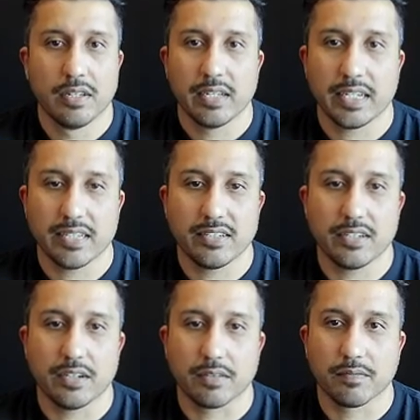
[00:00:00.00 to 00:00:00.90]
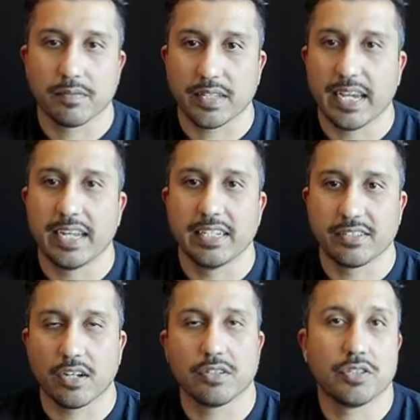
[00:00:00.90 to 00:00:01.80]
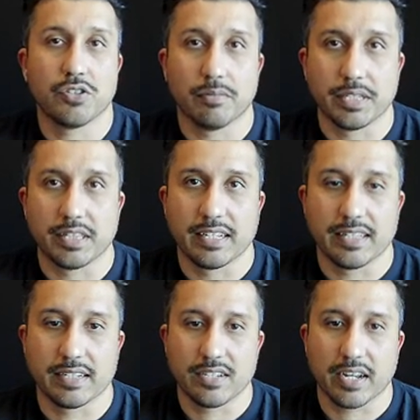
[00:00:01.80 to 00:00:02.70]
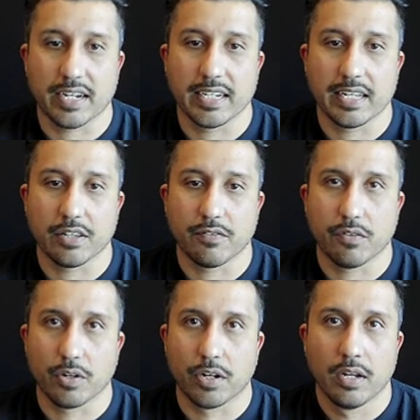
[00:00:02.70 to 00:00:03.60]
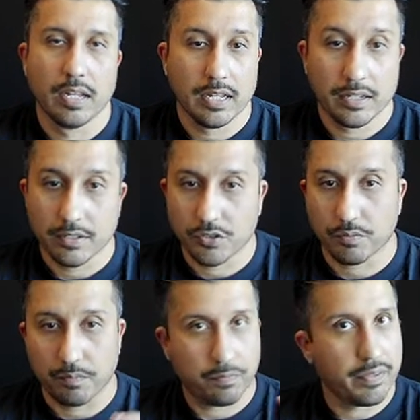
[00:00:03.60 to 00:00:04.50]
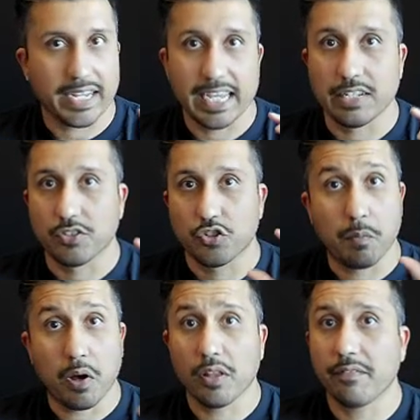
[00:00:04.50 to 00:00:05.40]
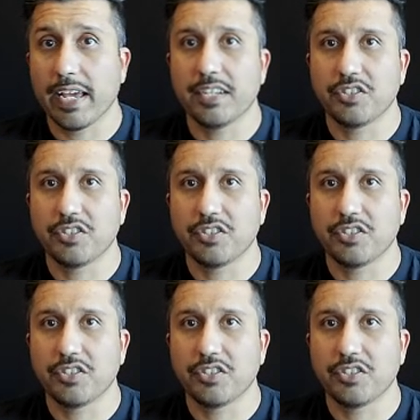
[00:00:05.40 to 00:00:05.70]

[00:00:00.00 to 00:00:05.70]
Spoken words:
easy dunk. Yeah, and it's Andre Drummond that's not getting down the floor. So again, small advantages